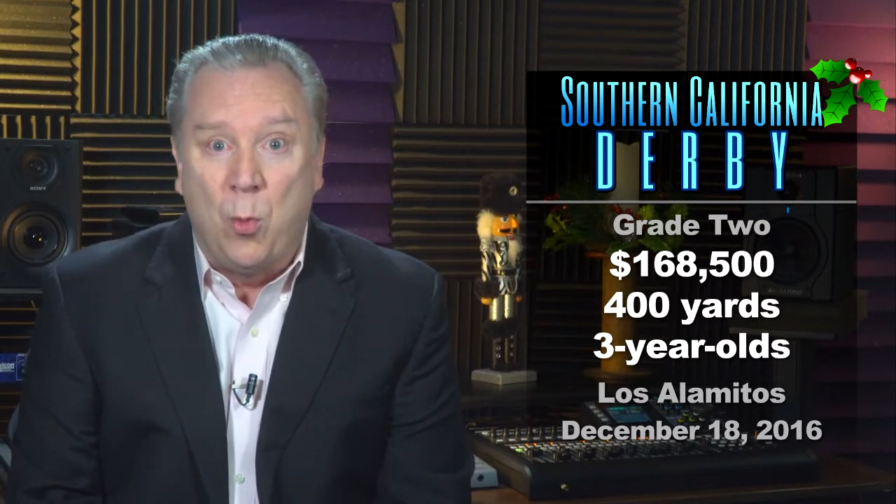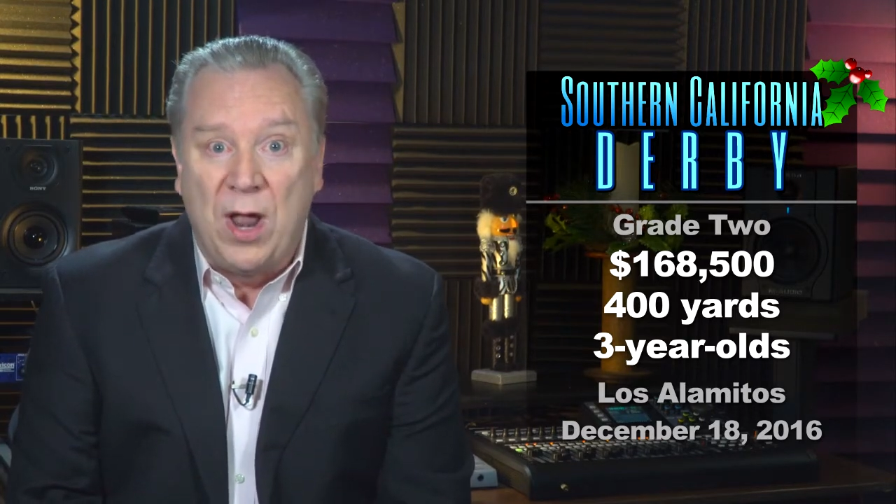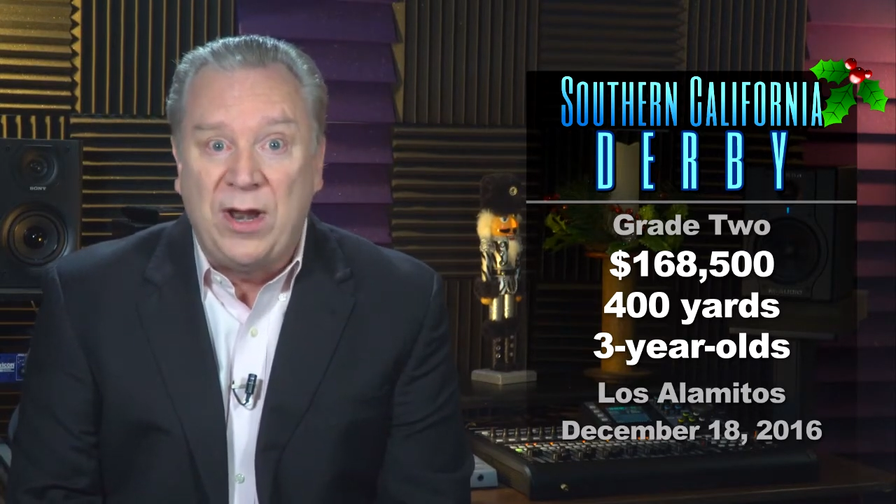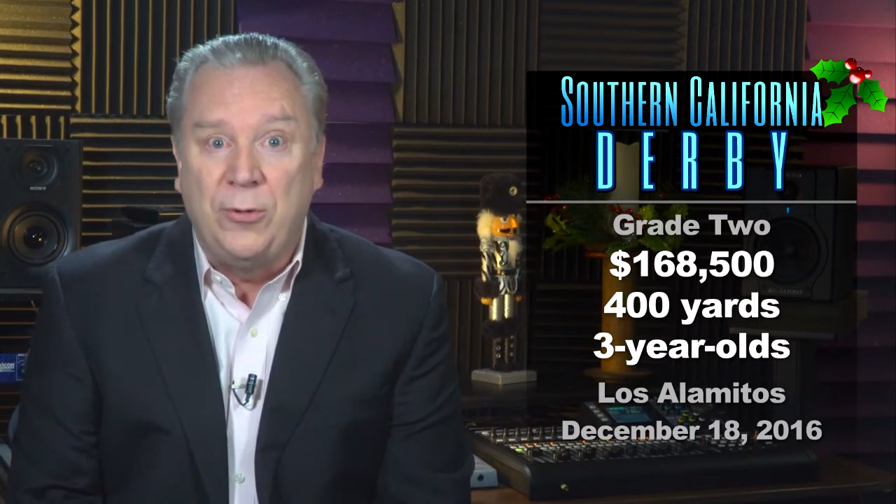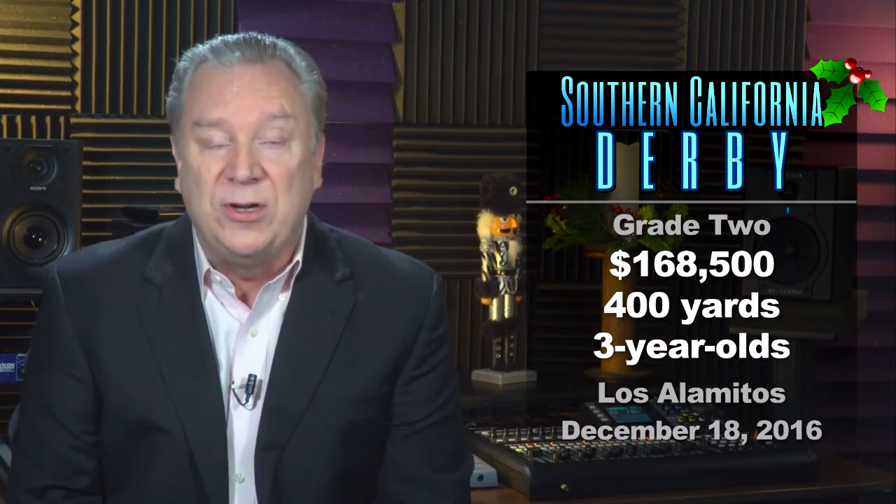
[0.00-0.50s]

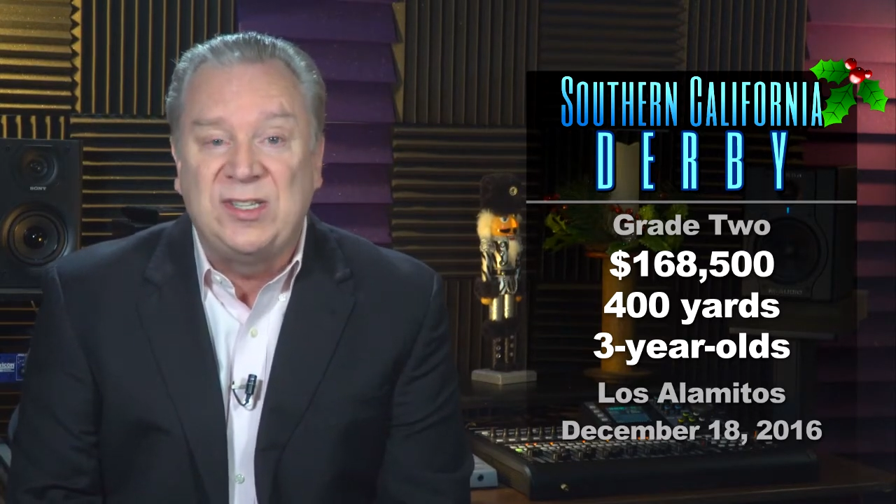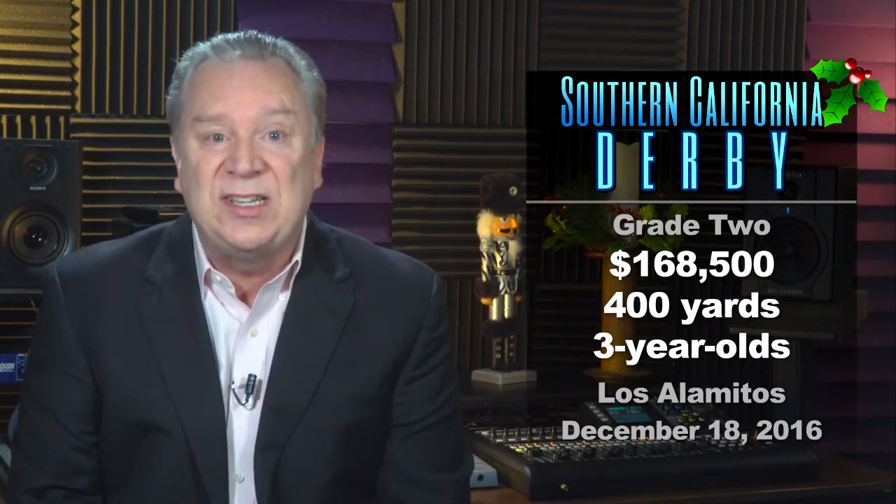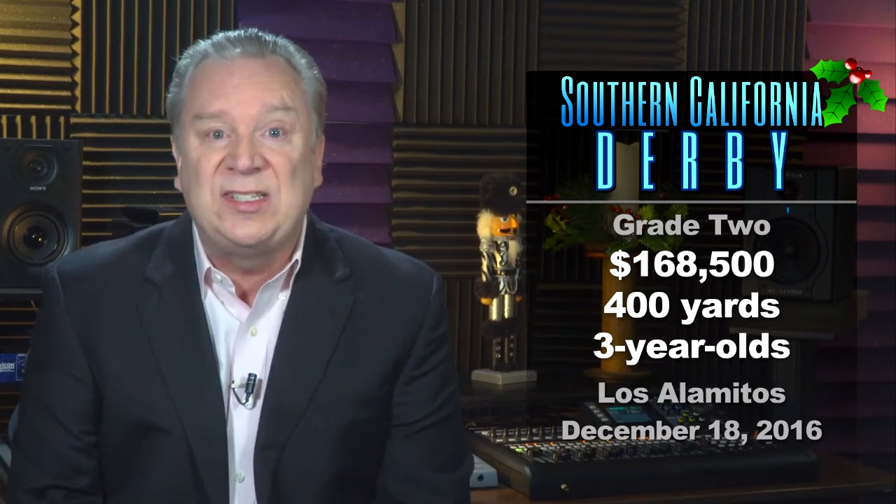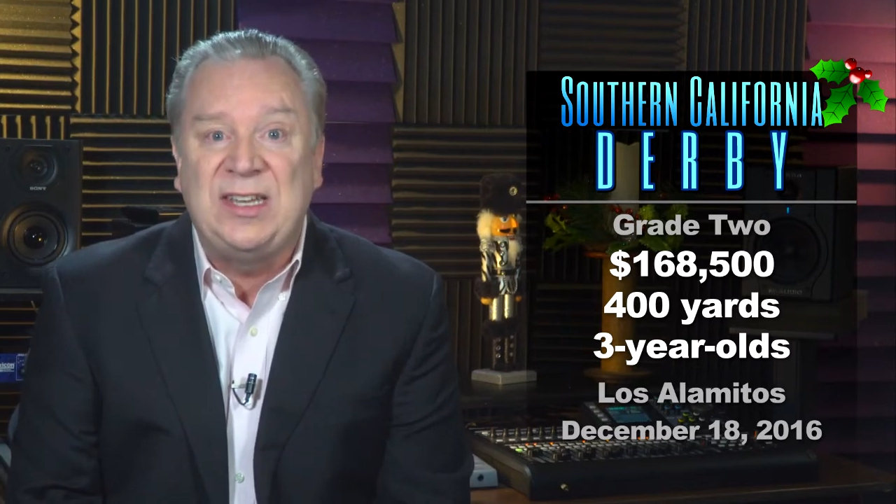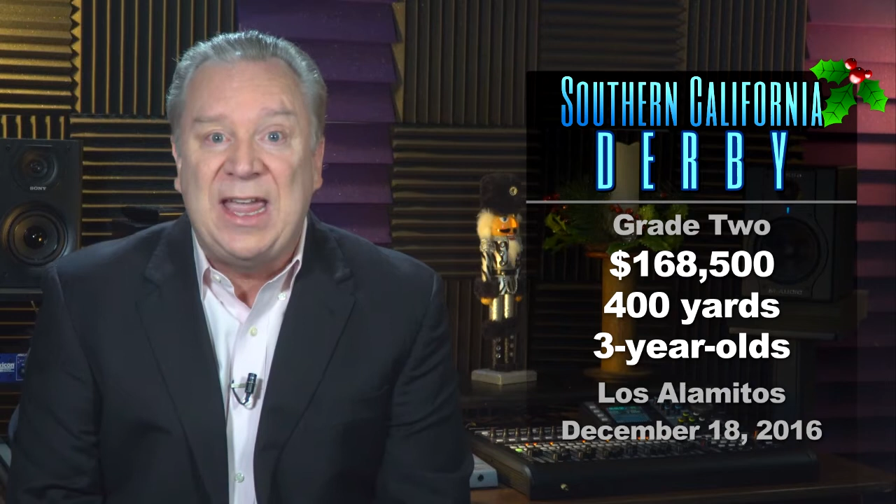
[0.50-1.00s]

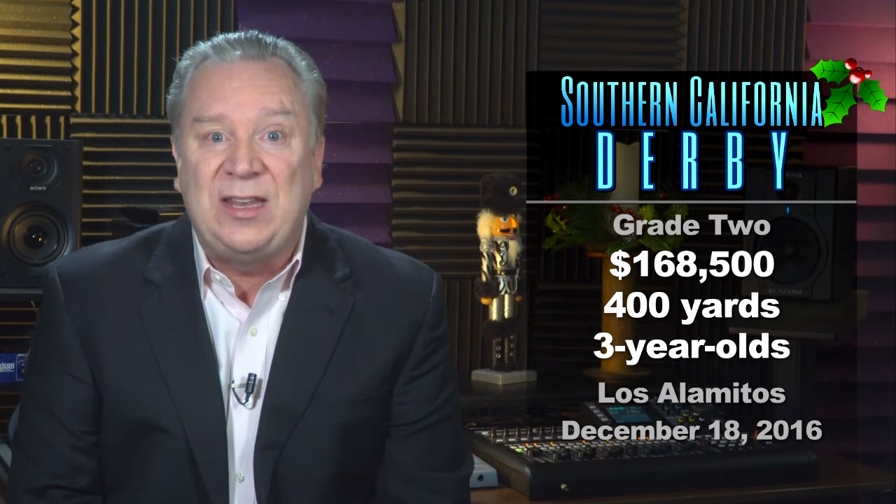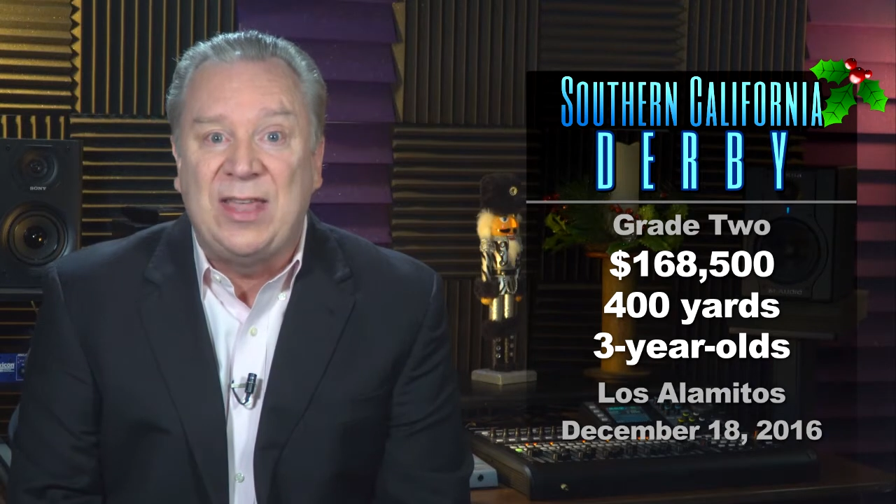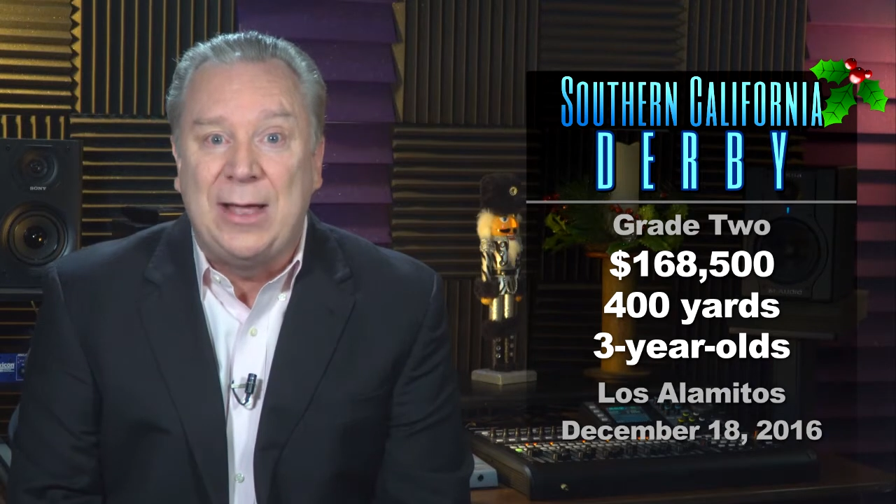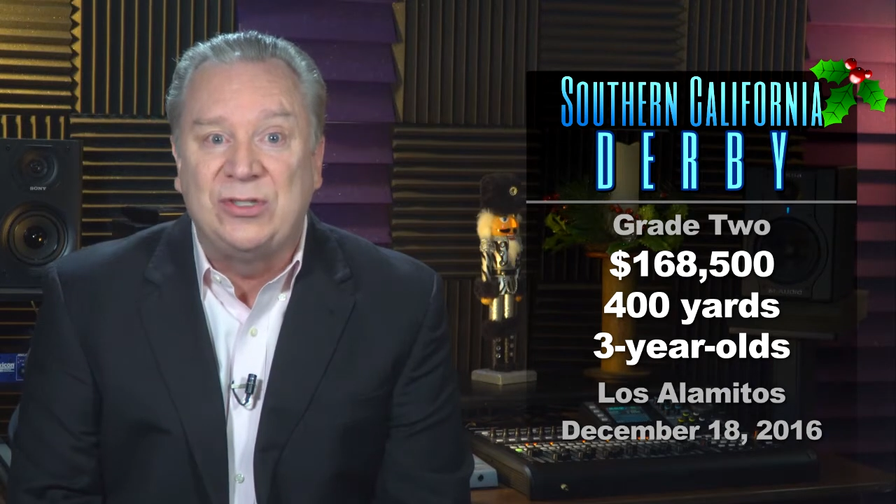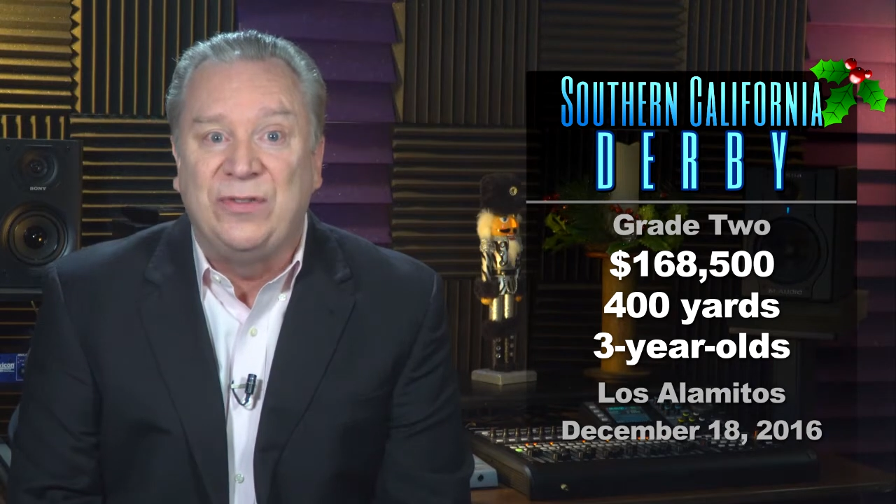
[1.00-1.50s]

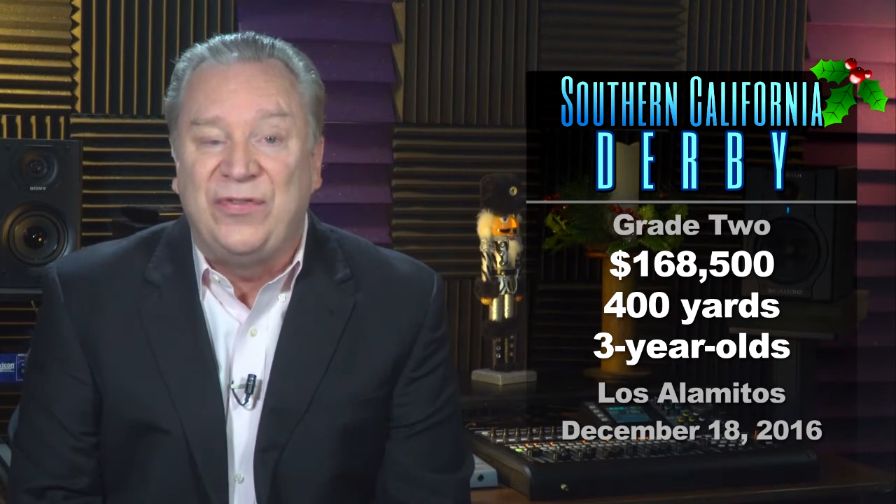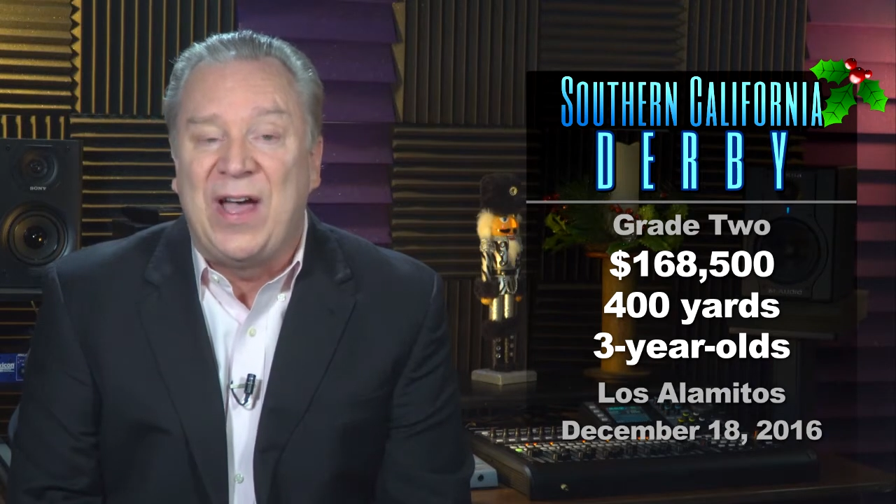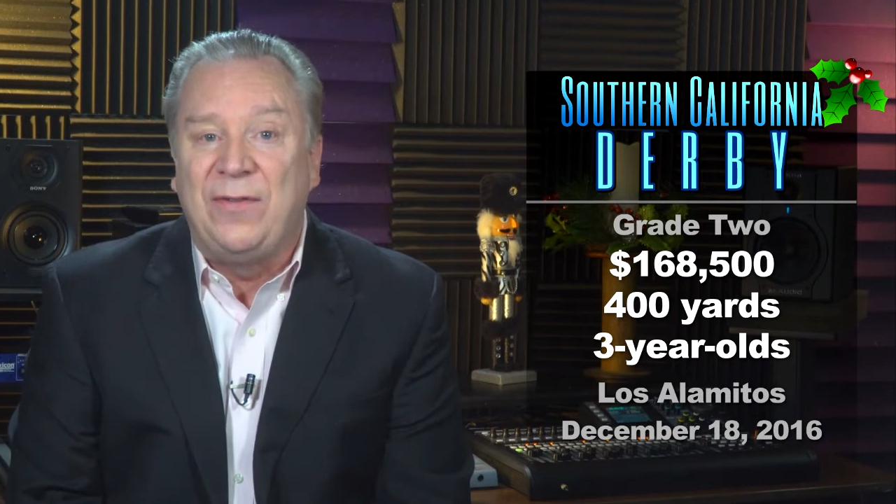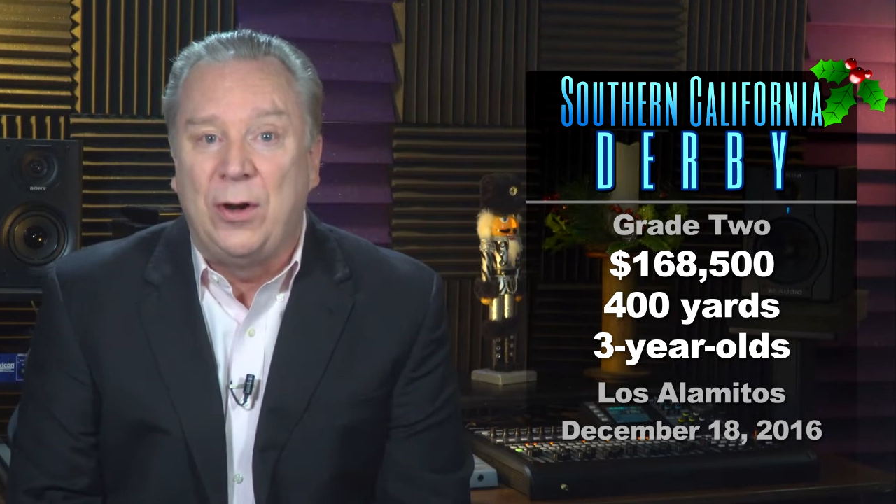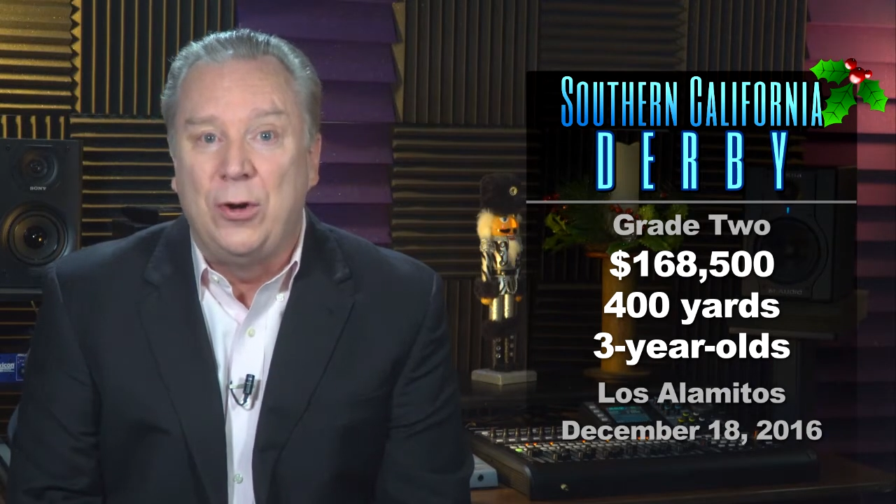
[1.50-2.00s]

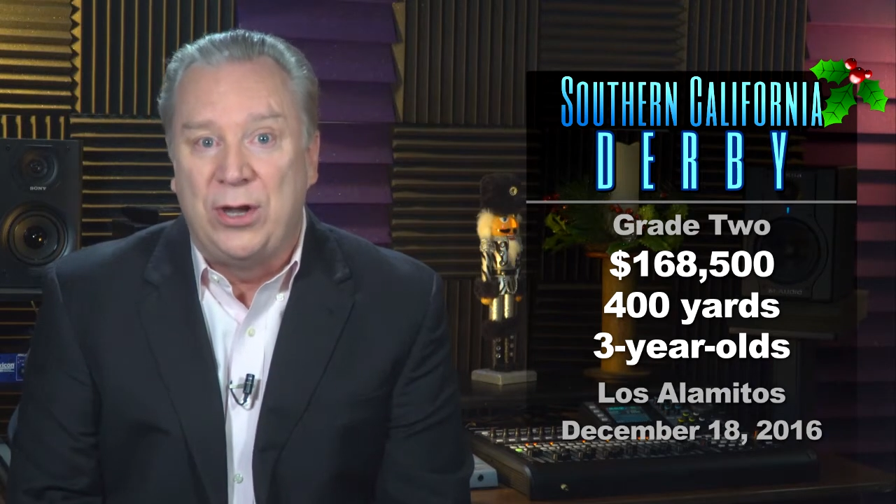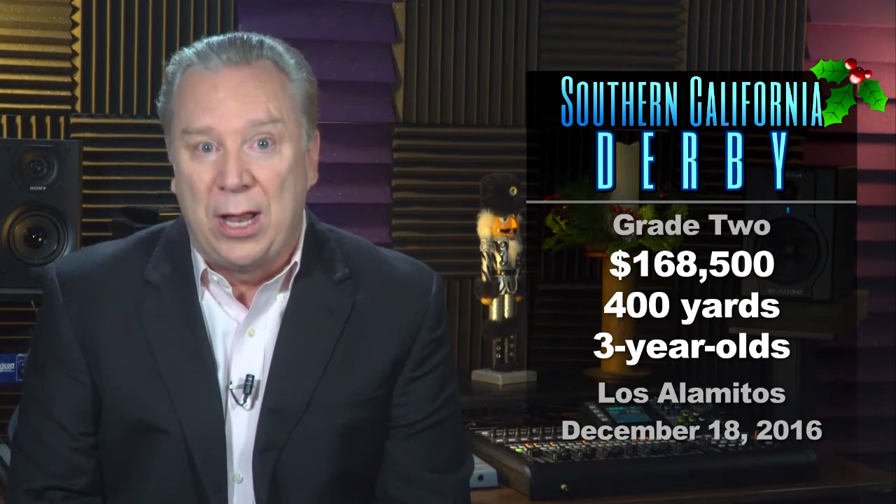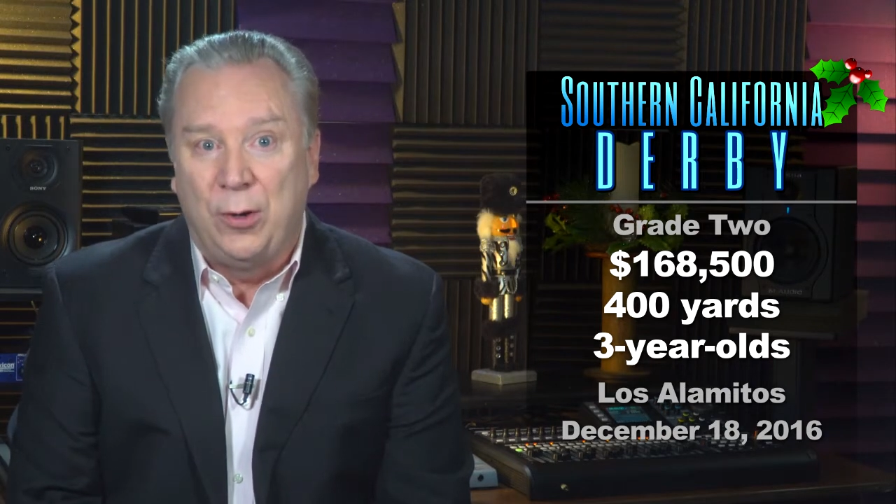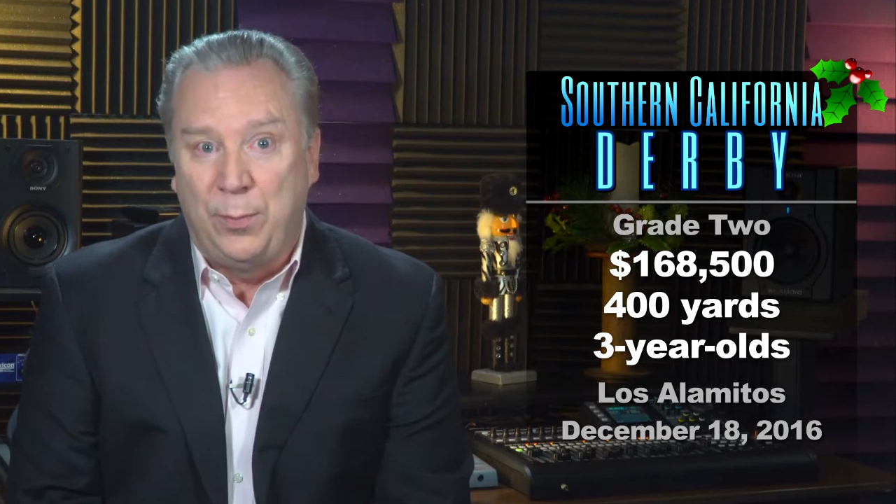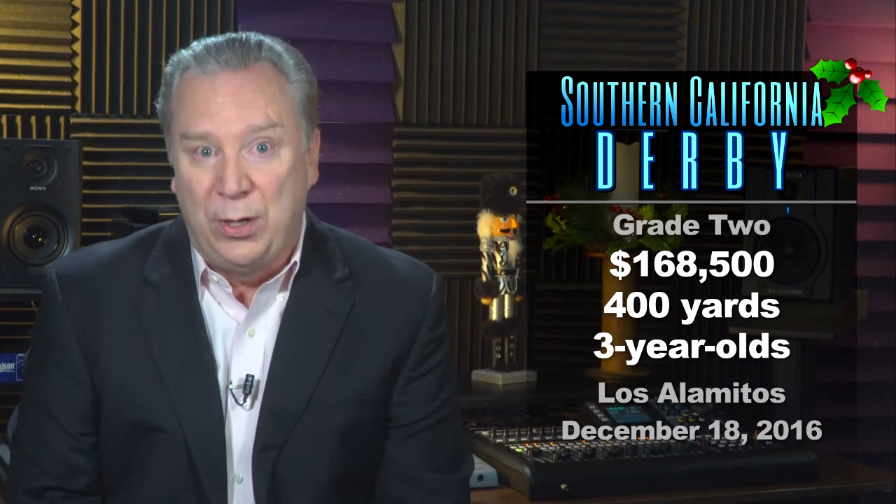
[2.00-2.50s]
$168,500